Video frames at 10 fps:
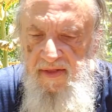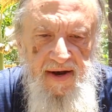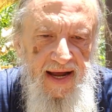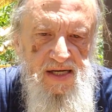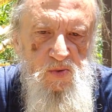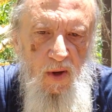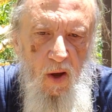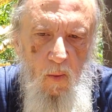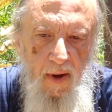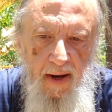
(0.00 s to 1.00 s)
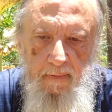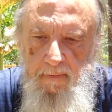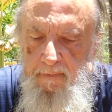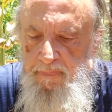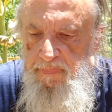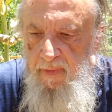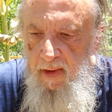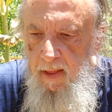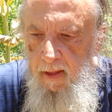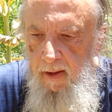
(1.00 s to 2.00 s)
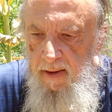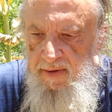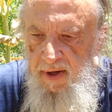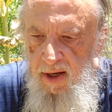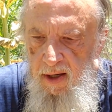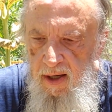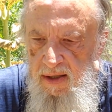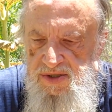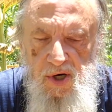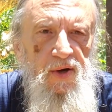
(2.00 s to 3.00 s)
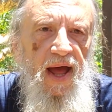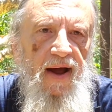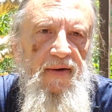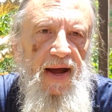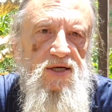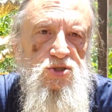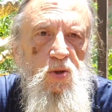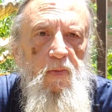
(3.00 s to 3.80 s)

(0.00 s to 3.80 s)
the days we go in to Chiricahua National